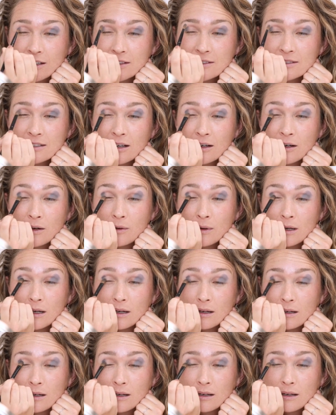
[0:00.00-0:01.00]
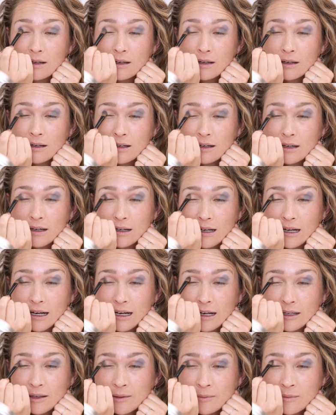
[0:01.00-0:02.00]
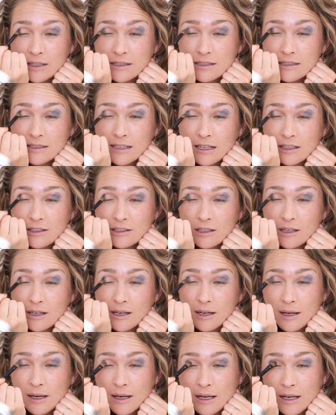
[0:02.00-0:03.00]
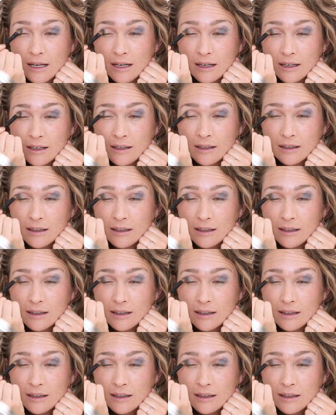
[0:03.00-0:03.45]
So I am such a